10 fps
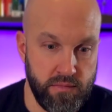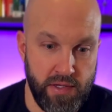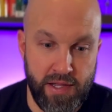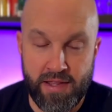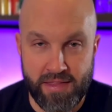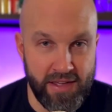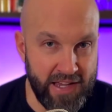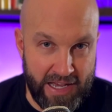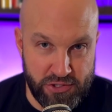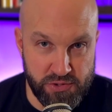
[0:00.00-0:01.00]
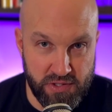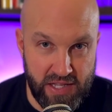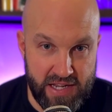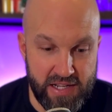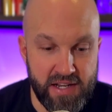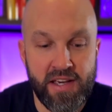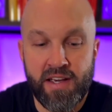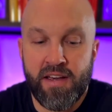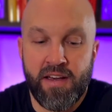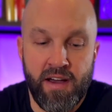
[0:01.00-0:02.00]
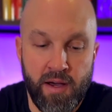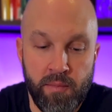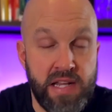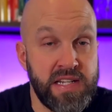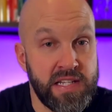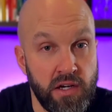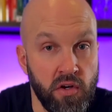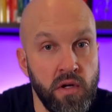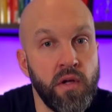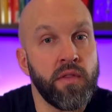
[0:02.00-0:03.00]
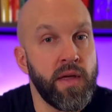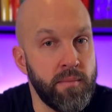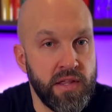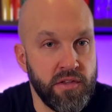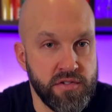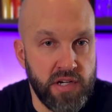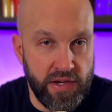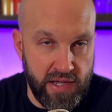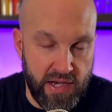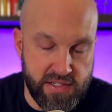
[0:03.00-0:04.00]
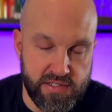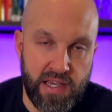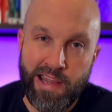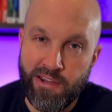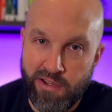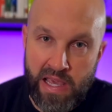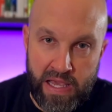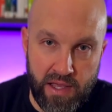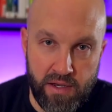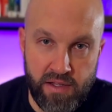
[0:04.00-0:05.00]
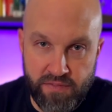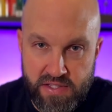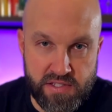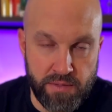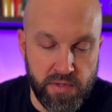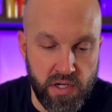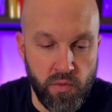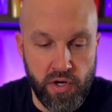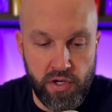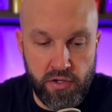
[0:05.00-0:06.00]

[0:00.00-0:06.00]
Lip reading: anything house related until they make those contacts. And you can, if that's something you want to